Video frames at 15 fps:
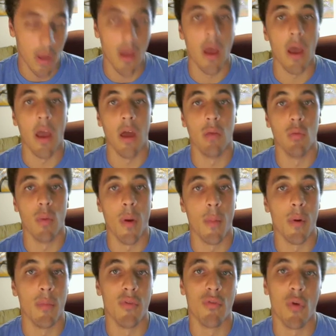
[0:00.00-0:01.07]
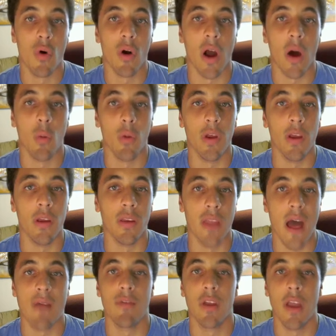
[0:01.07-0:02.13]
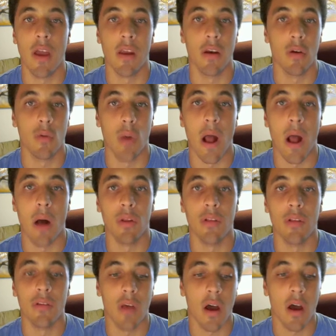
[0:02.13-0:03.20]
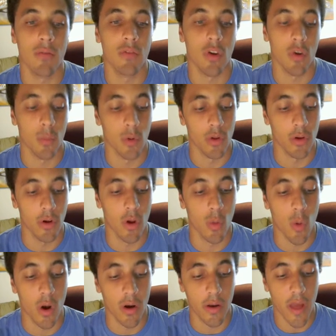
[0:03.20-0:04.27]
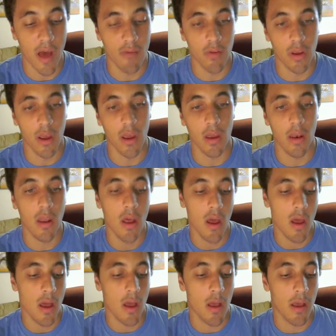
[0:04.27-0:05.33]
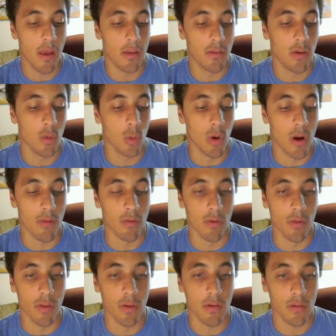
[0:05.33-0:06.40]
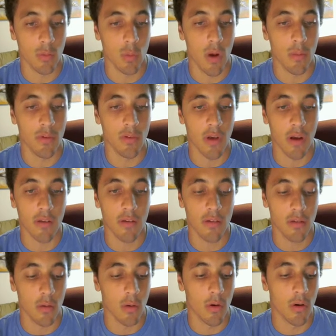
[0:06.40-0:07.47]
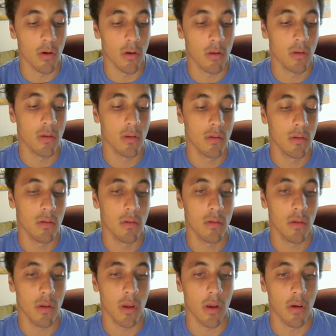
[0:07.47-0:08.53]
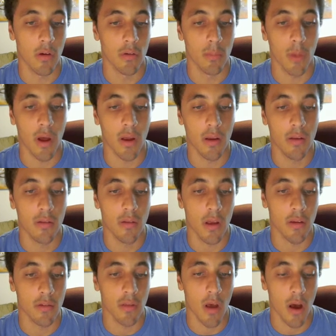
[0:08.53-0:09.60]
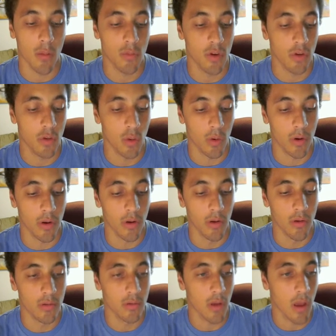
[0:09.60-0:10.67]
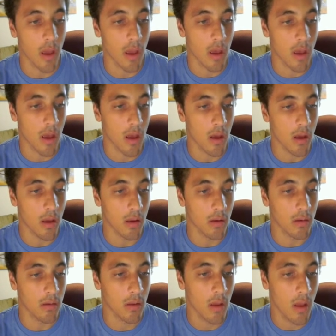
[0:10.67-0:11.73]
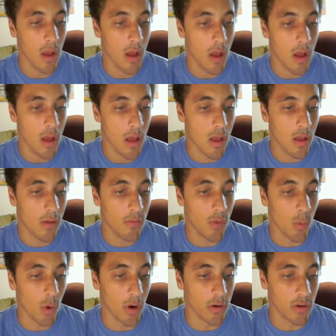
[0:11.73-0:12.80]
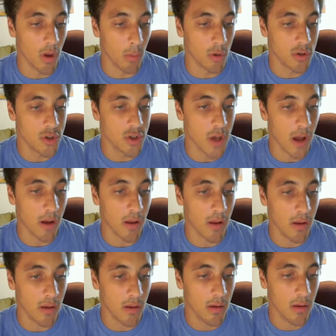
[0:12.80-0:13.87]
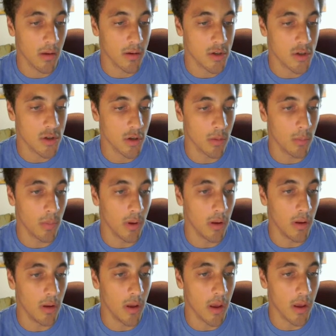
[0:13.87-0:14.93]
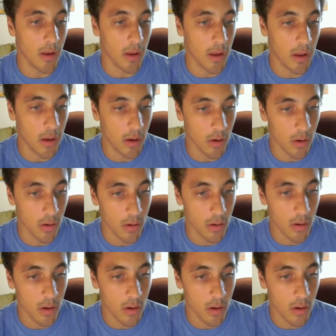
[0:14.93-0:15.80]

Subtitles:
And remember before how we navigated around inside of terminal, you're going to want to navigate into wherever this website's stored. So here's my desktop tutorials, and if you want to double check, it should be in here